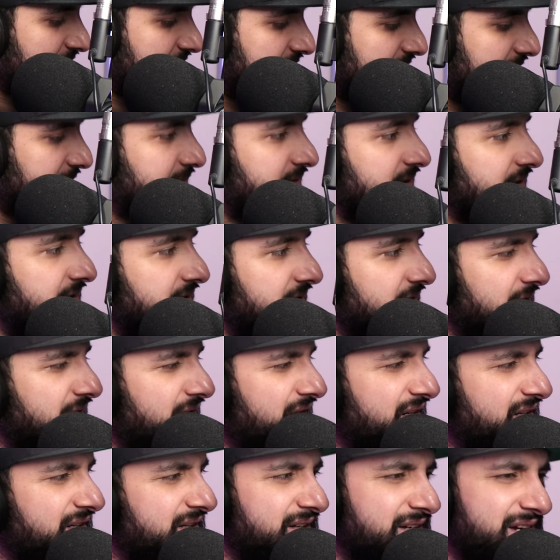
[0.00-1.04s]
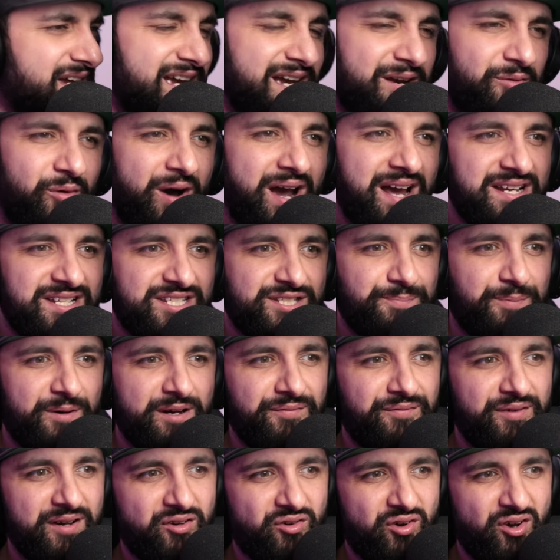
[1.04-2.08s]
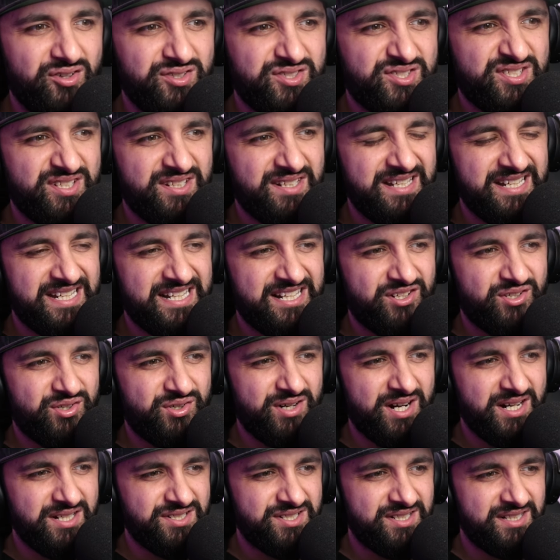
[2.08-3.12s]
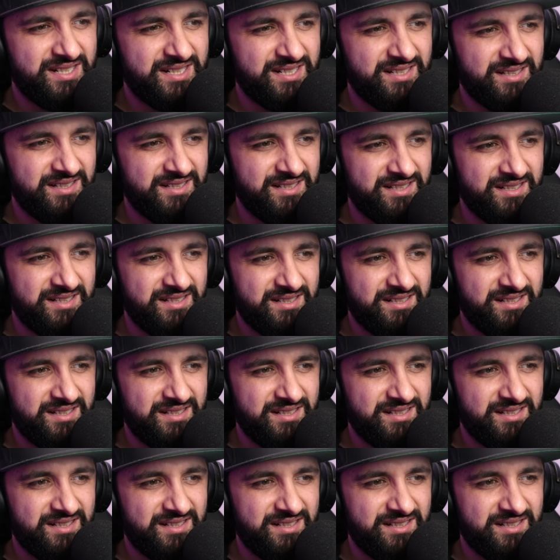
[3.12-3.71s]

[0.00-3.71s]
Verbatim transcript: I'm good. Oh, why is Spotify constantly crashing like that?